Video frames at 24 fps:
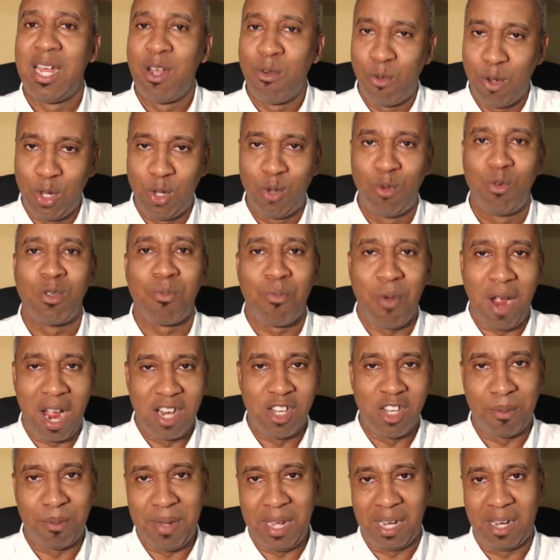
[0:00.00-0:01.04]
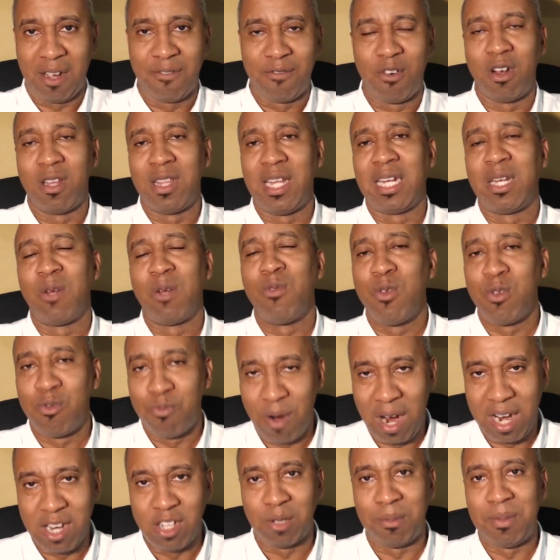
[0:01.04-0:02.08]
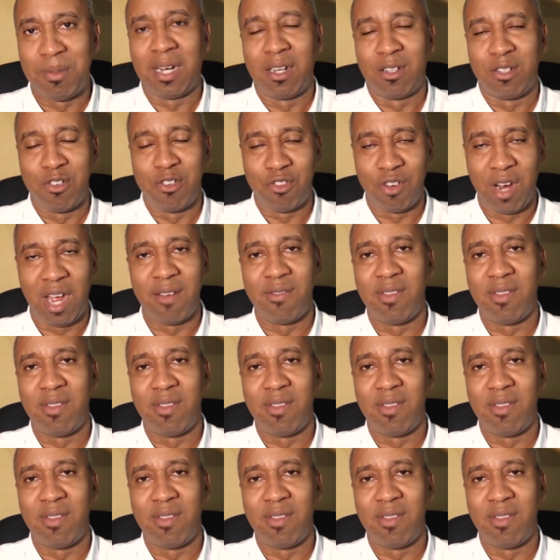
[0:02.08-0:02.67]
We use Brand Jamaica for that. We use Brand Jamaica to drive